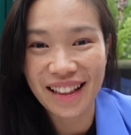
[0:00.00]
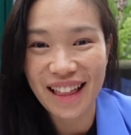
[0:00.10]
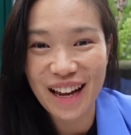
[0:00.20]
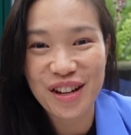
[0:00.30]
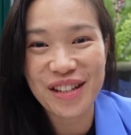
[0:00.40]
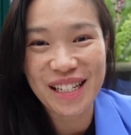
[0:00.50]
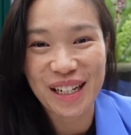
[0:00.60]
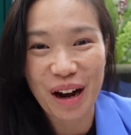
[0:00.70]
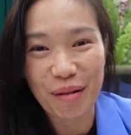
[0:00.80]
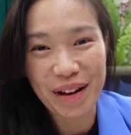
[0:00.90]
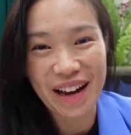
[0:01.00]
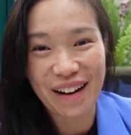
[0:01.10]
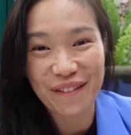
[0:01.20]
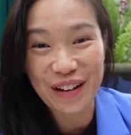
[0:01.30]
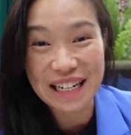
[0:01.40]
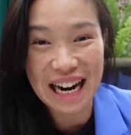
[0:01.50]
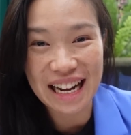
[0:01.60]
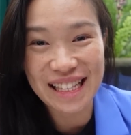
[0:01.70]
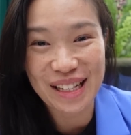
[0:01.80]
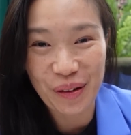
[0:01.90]
they used to come here for
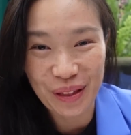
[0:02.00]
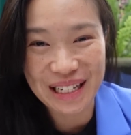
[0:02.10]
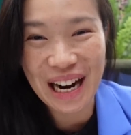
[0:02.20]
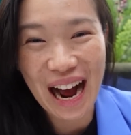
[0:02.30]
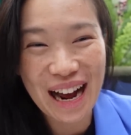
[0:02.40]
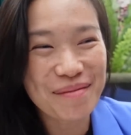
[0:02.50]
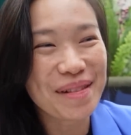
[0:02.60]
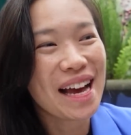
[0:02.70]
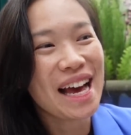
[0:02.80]
dates all the time.